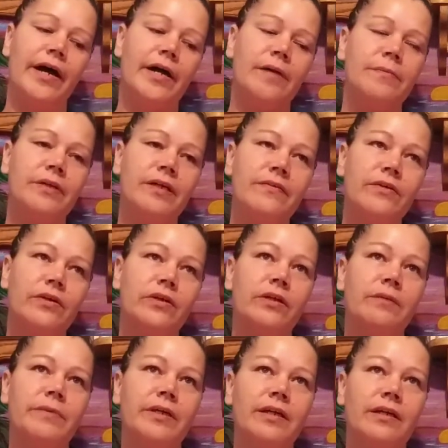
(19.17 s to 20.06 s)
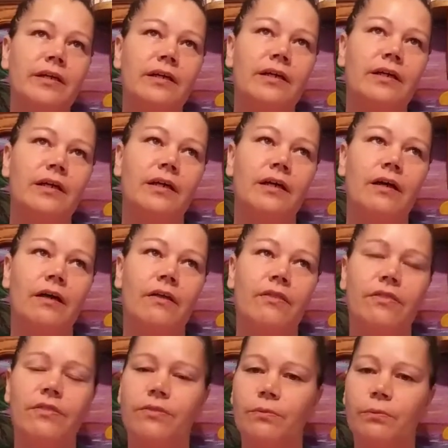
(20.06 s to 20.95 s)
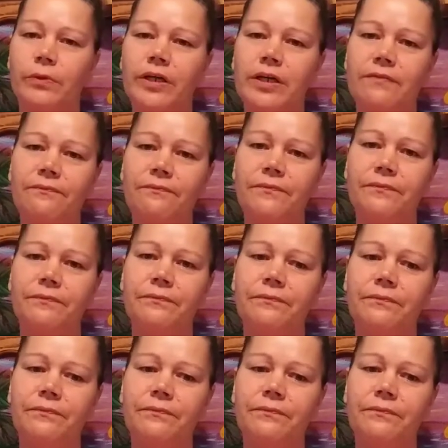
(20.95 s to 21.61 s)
I believe you're going to be getting three...